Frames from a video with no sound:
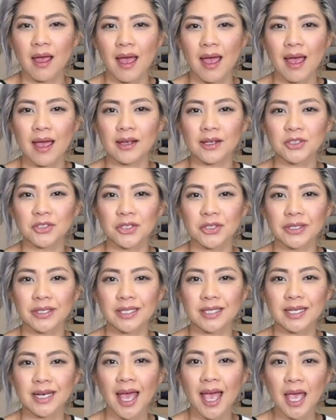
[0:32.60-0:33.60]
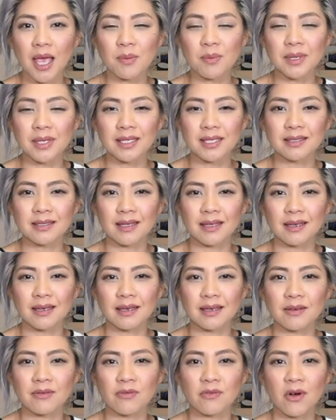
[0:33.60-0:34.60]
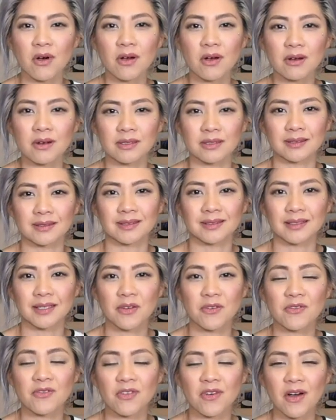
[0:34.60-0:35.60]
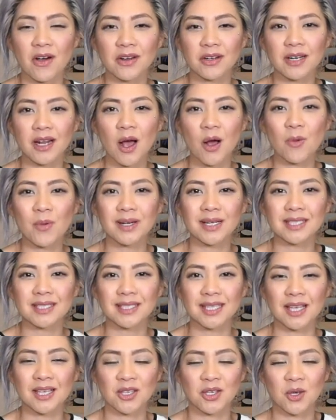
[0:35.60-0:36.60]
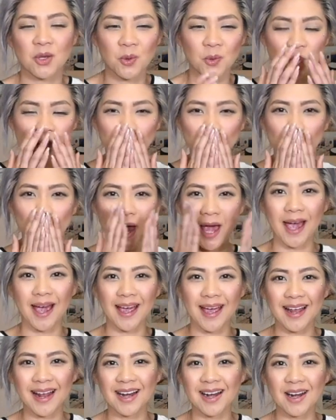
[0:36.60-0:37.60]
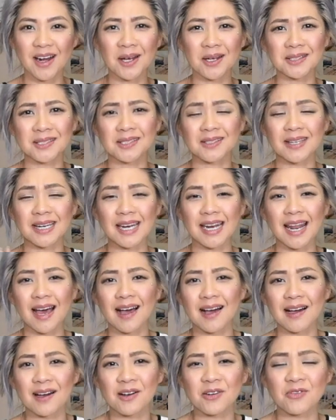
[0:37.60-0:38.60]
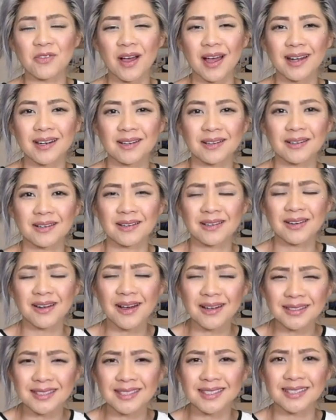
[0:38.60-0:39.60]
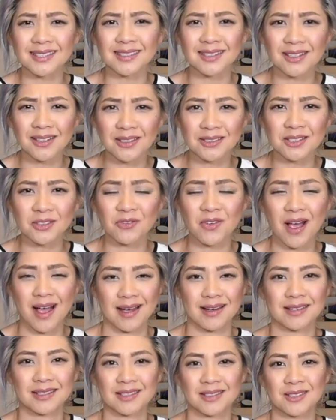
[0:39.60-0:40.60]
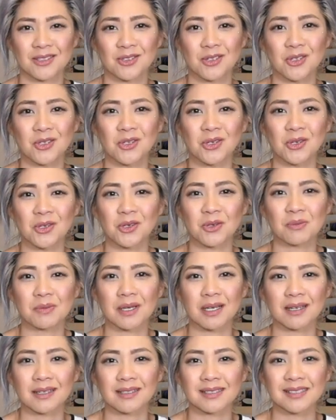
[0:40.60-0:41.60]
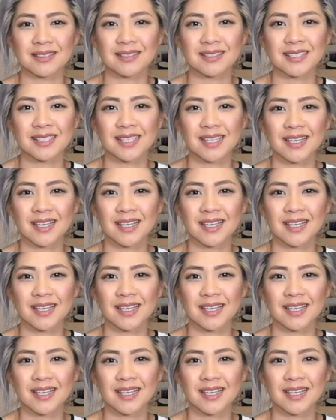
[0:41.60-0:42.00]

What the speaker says: And her name is Yvonne. Yvonne, I want to send you lots of love and lots of hugs to you, because